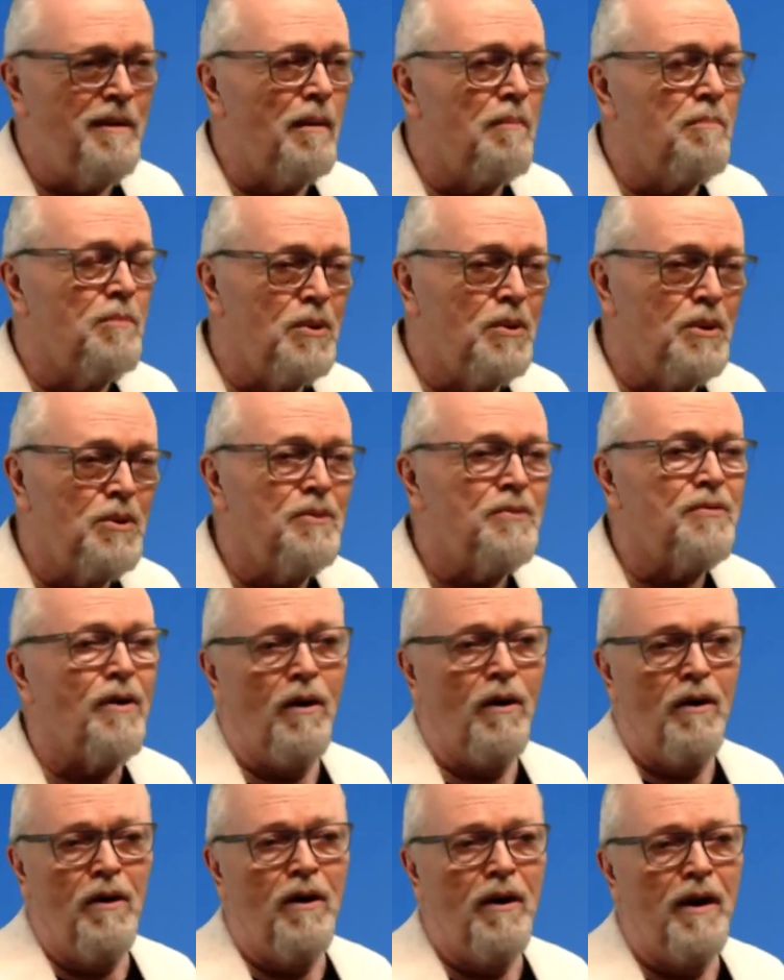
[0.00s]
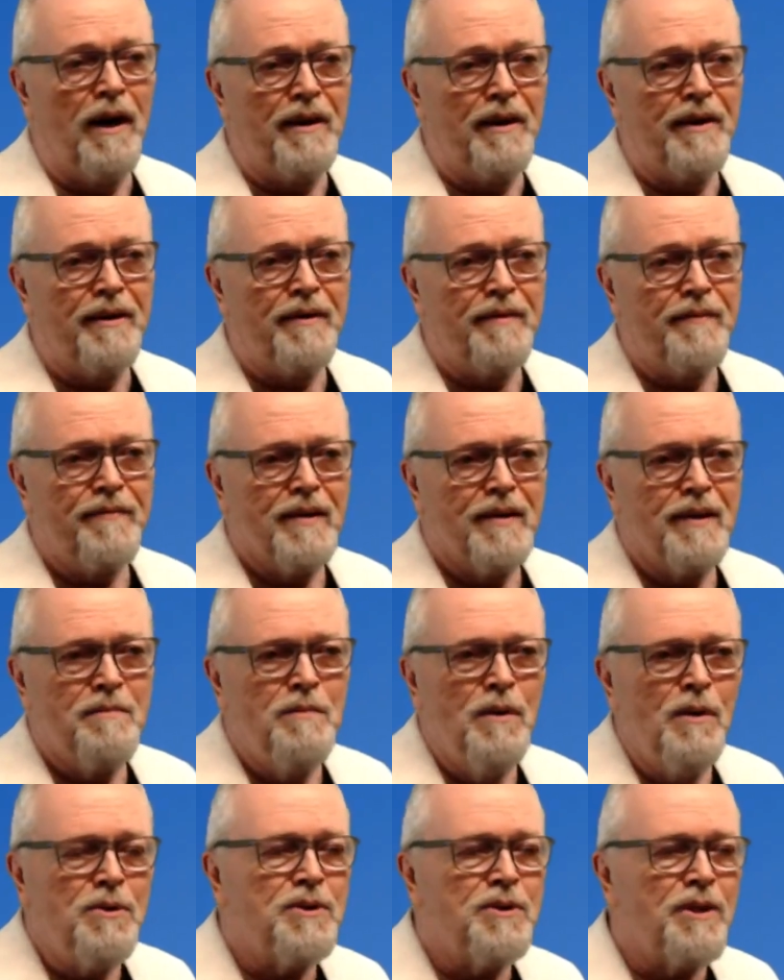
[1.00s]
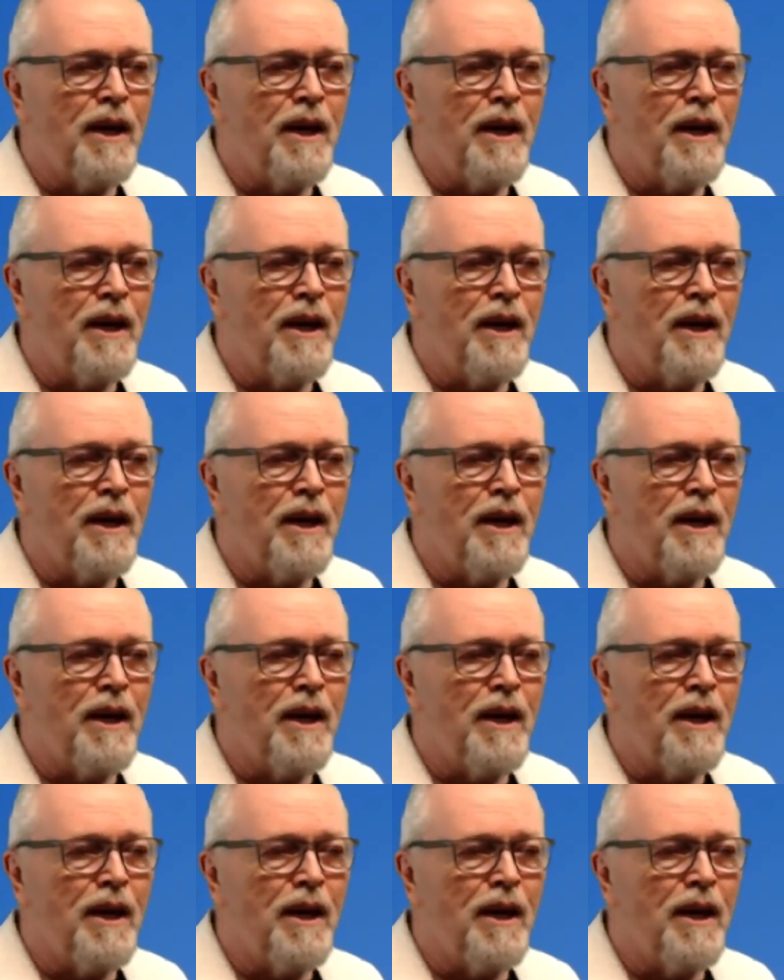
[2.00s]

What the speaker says: move on. Most